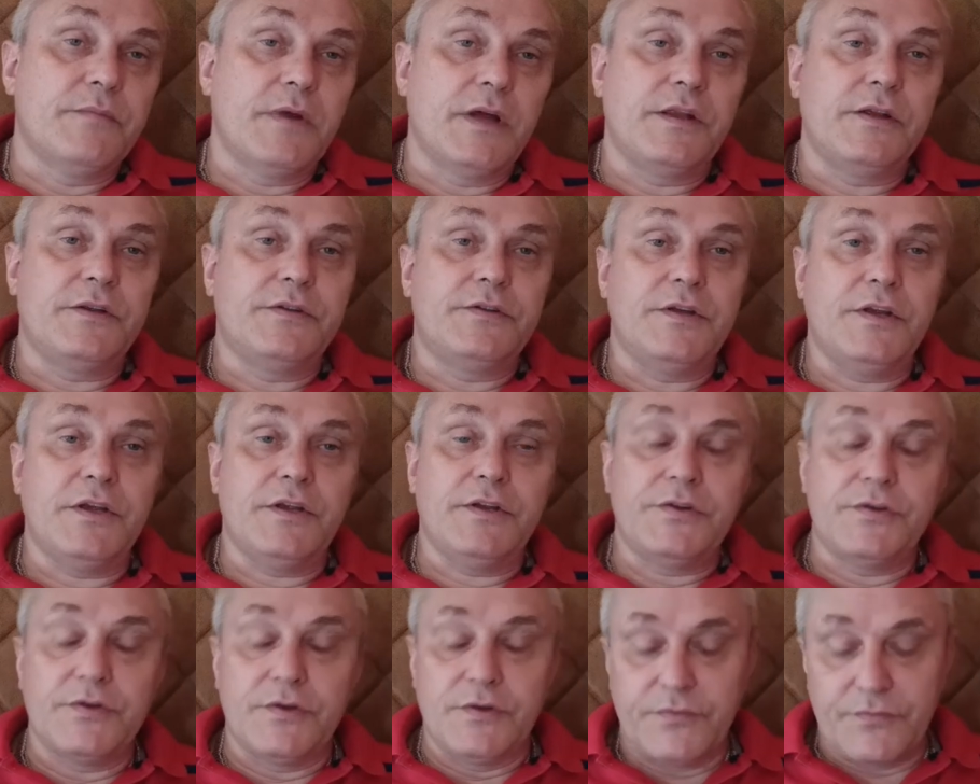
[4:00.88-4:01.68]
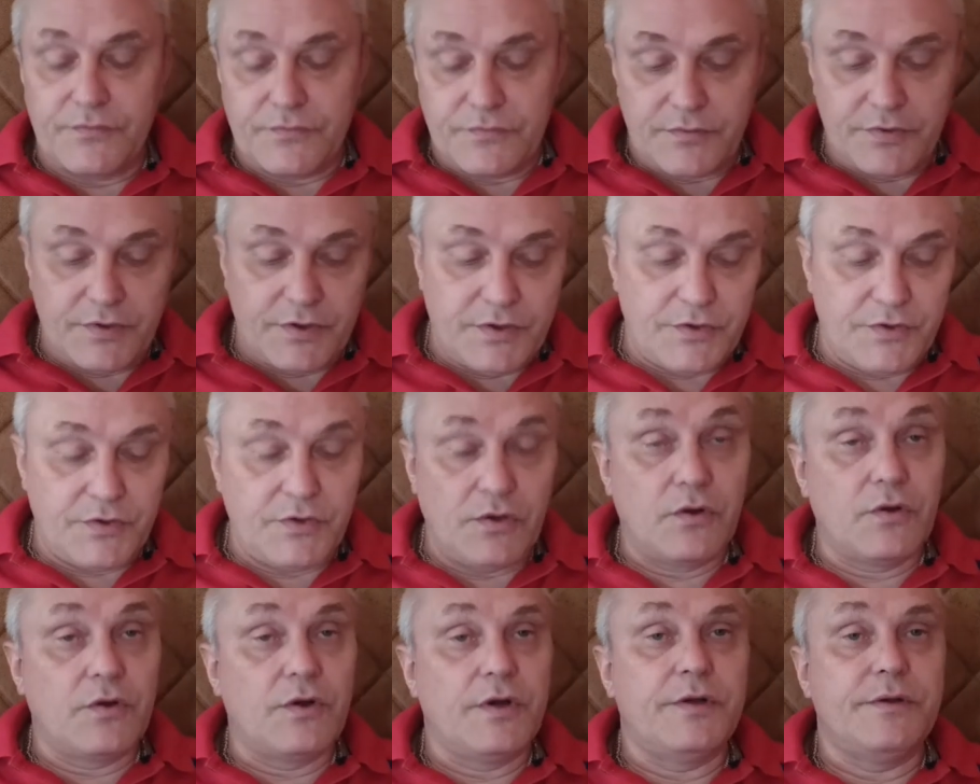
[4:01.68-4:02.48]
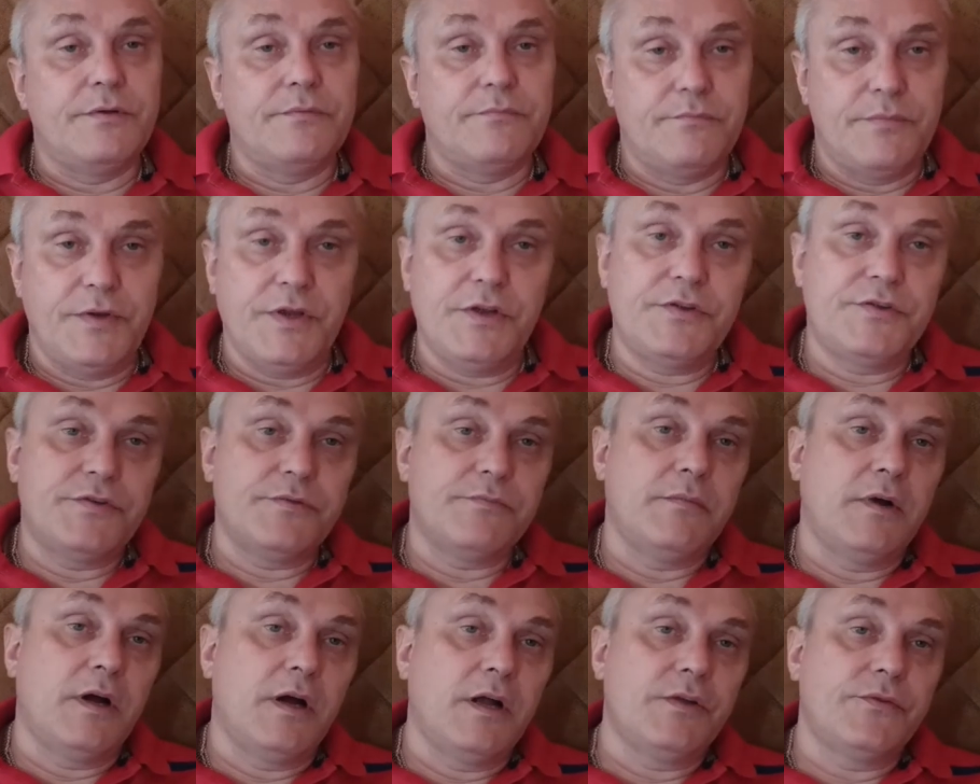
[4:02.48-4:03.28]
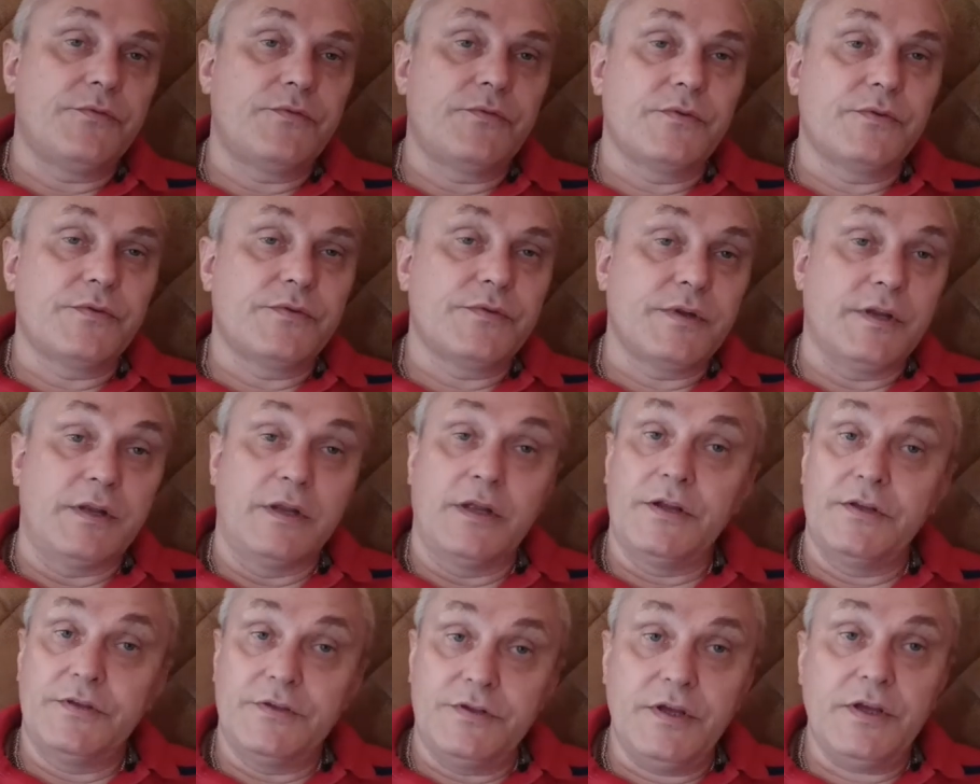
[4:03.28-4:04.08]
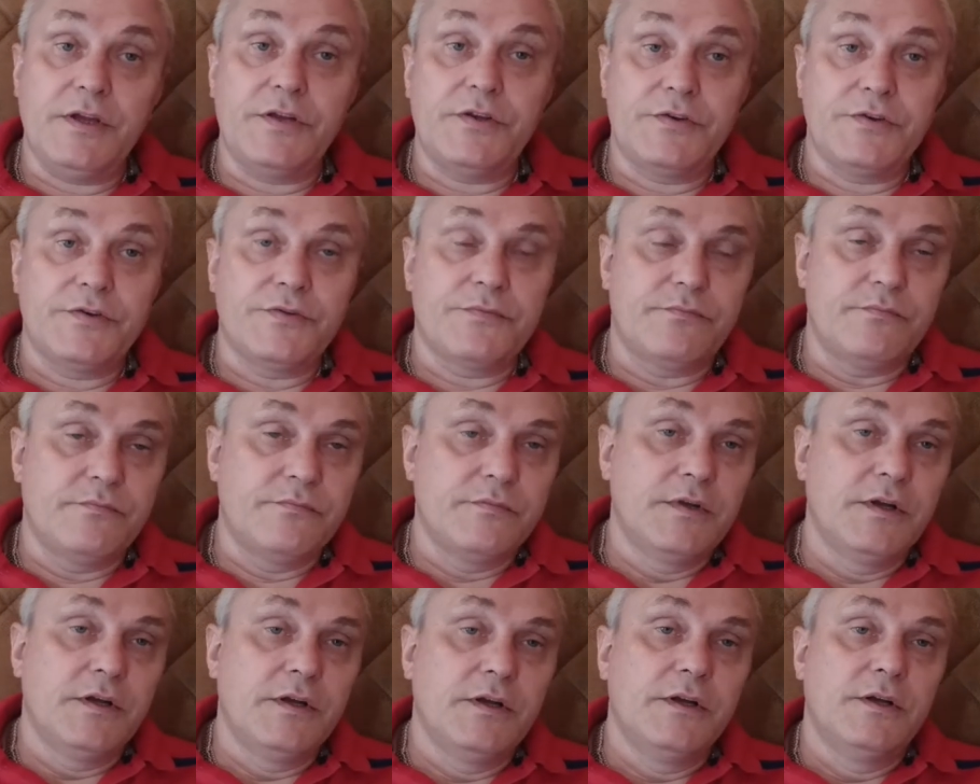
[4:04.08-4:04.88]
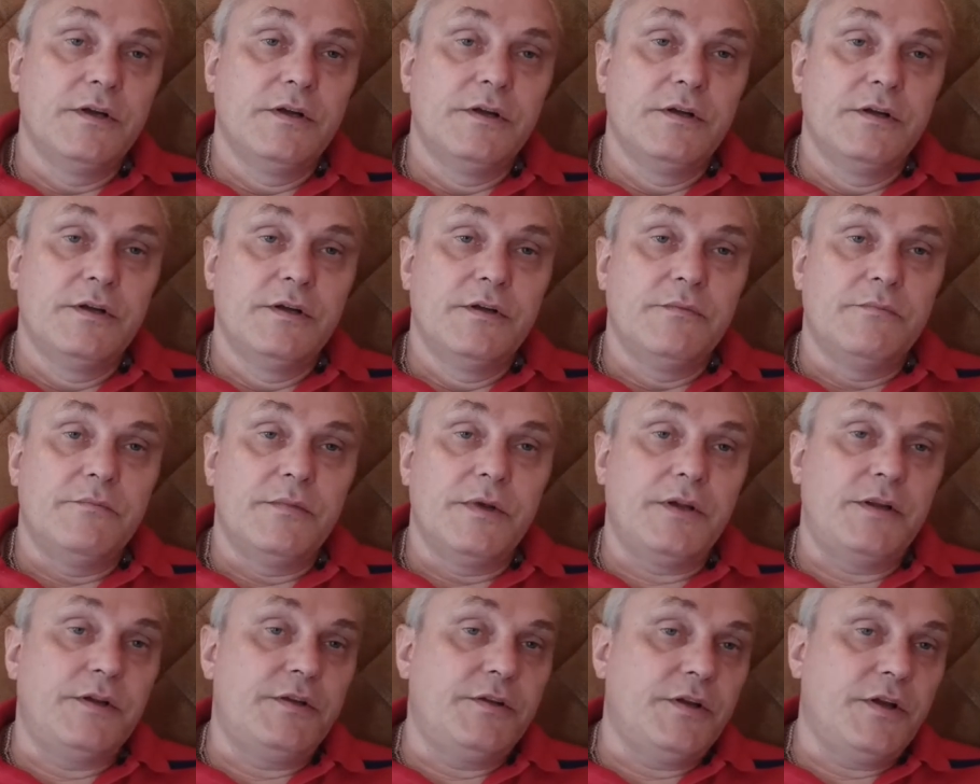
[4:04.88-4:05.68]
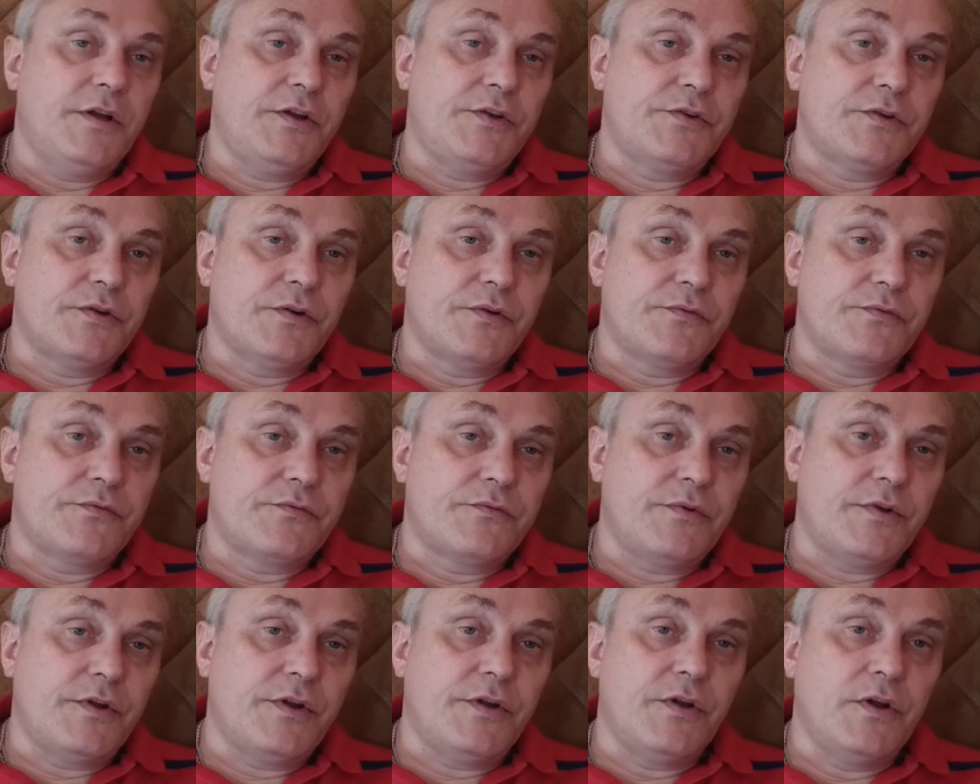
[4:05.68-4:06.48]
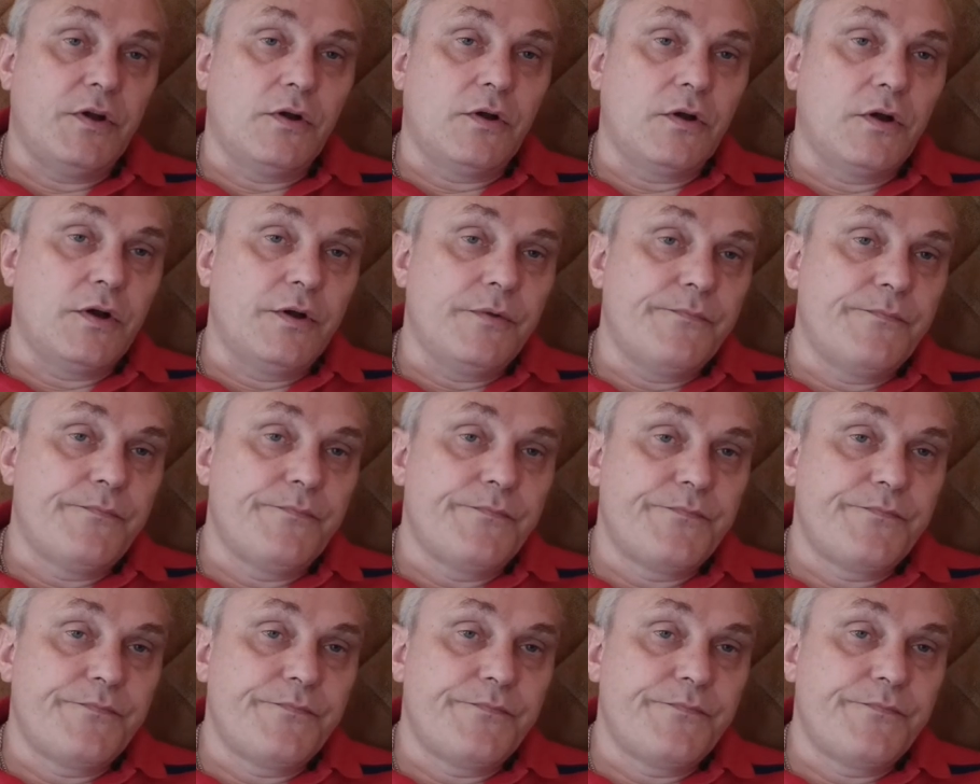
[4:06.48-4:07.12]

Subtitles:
meditation of Kriya Yoga and Bija mantras, and I teach meditation of Kriya Yoga.